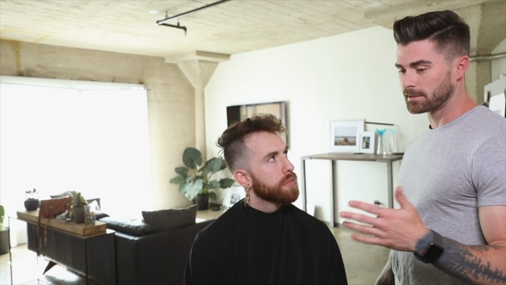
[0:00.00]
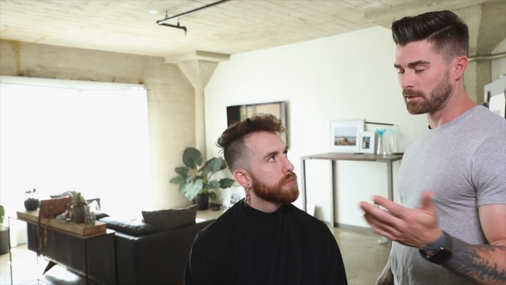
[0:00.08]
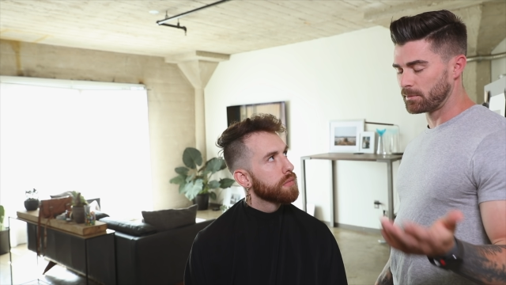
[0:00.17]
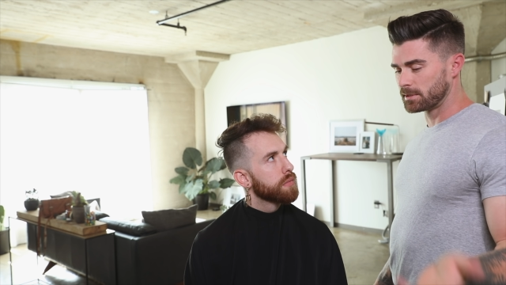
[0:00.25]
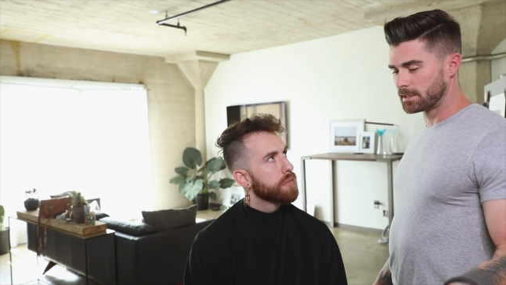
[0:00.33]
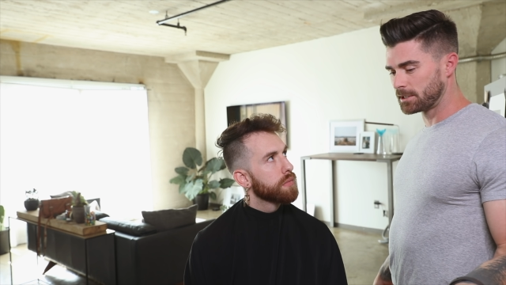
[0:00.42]
Speaker 1: as
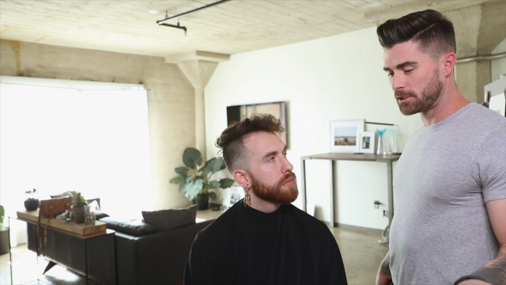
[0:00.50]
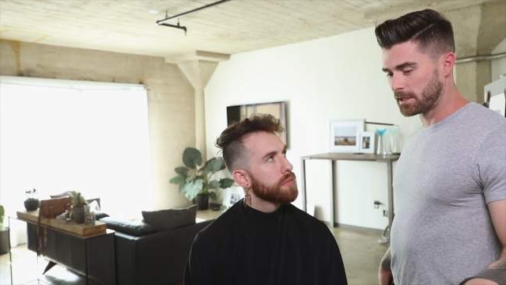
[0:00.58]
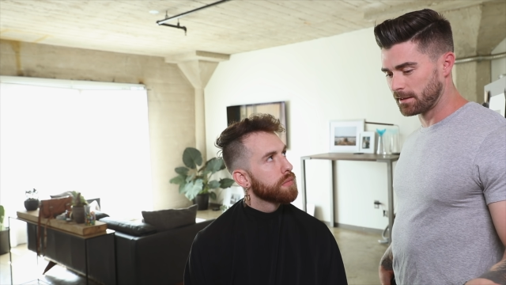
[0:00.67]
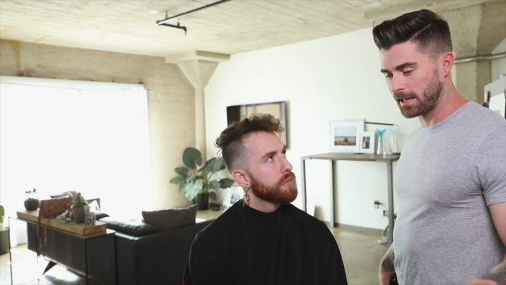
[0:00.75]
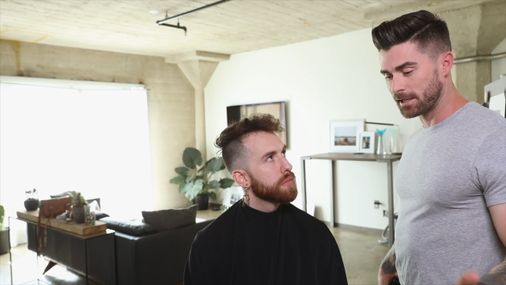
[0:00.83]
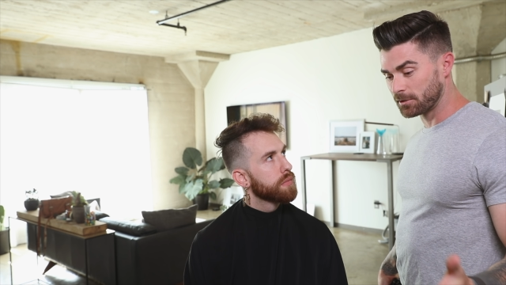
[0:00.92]
a
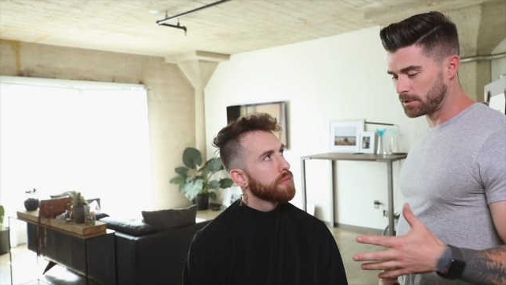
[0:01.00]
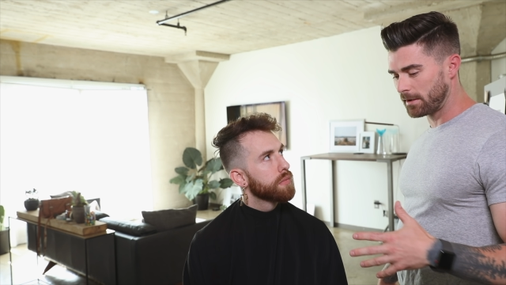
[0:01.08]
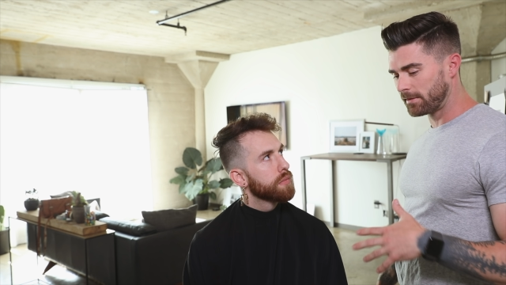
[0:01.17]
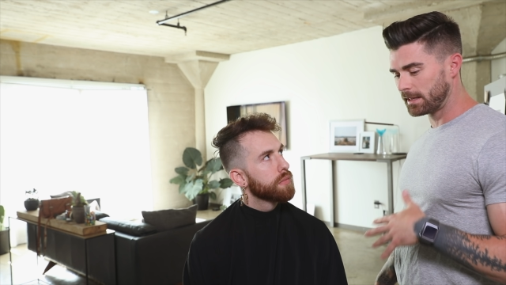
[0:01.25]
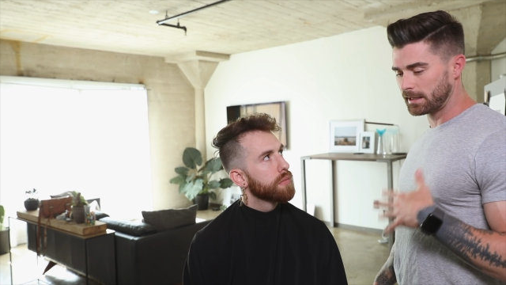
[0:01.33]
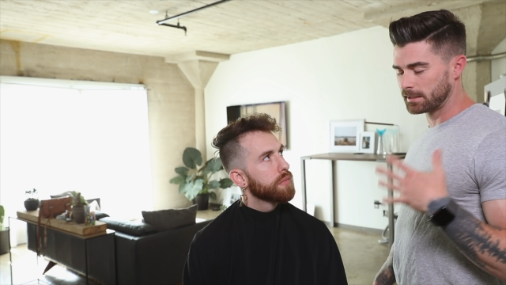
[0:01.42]
musician, like, do
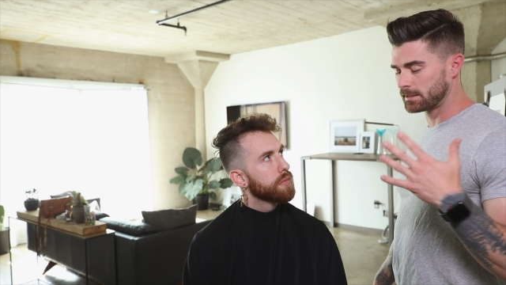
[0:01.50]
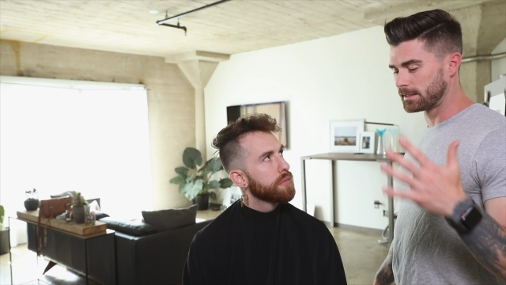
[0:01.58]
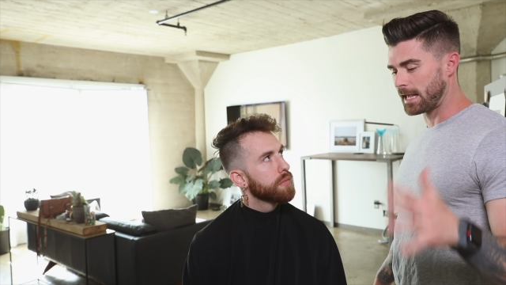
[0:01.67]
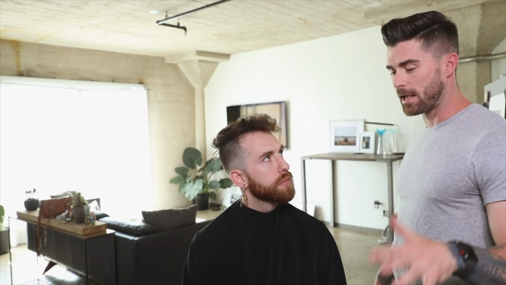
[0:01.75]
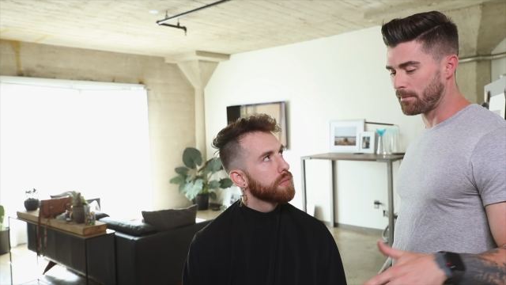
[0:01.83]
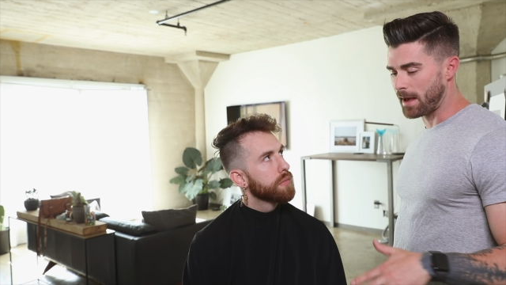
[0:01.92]
you have anything to
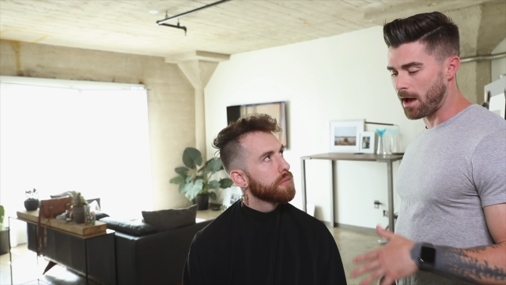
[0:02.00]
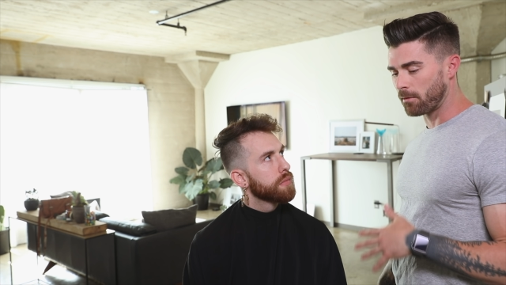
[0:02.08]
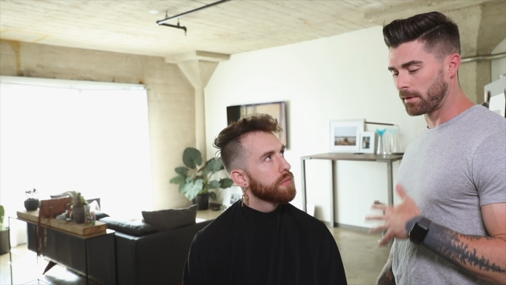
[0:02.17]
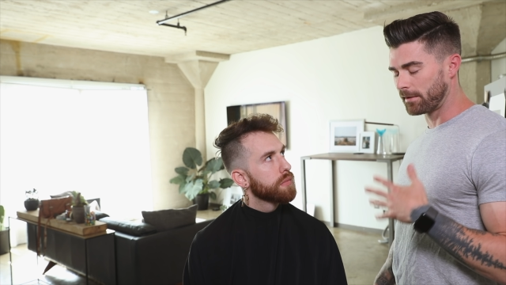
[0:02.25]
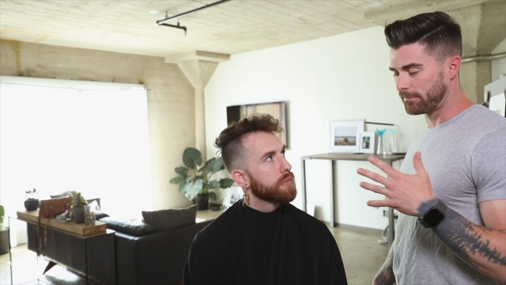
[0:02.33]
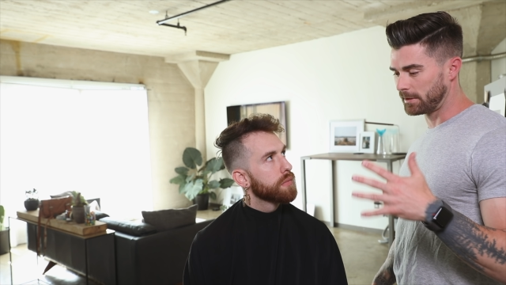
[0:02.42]
say
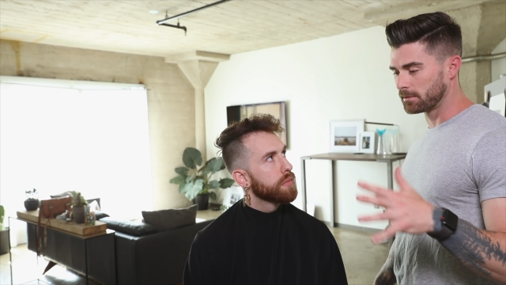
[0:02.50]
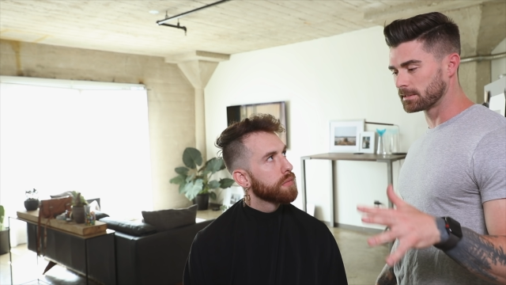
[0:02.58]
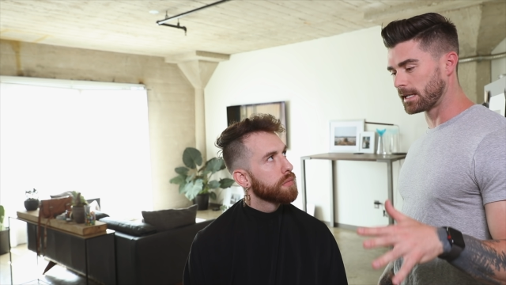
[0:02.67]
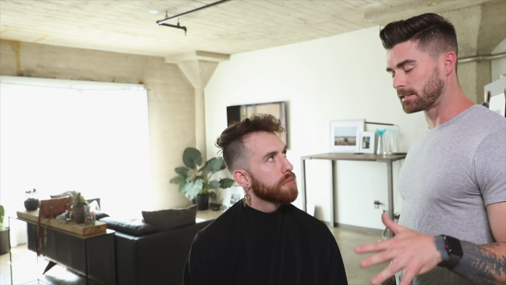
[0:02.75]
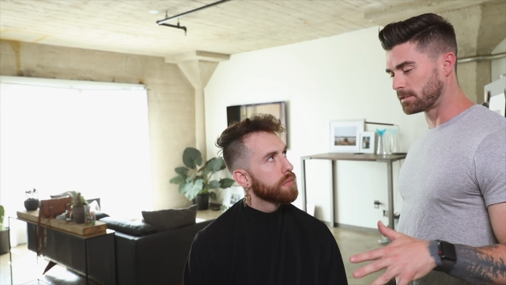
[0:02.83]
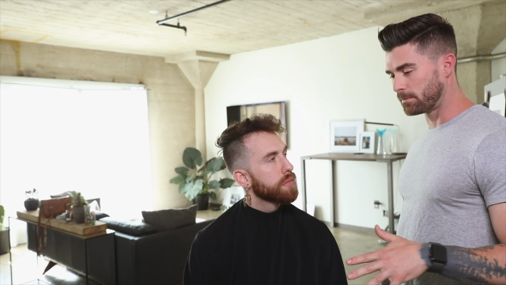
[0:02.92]
about what it
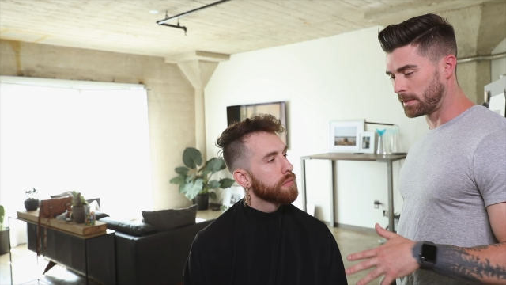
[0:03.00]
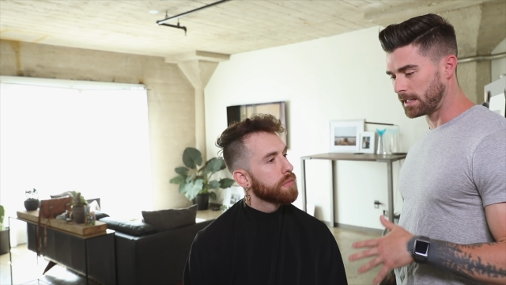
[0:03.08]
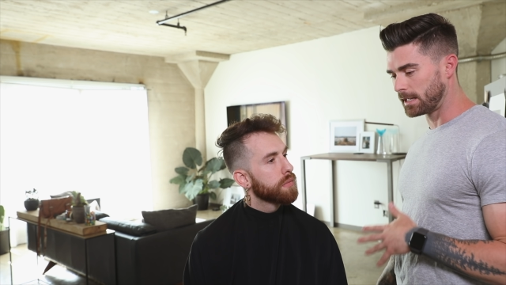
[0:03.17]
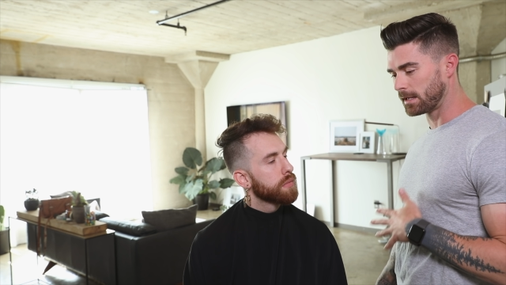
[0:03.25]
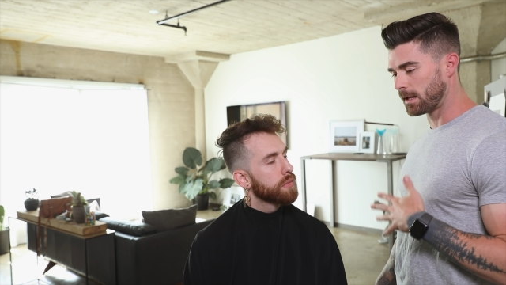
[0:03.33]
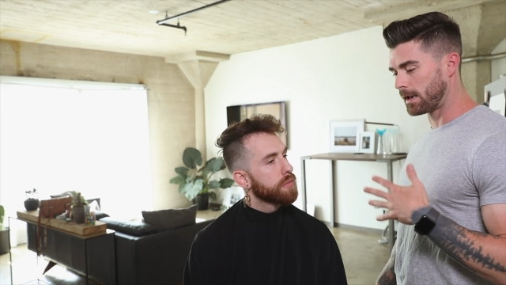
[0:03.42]
feels like to be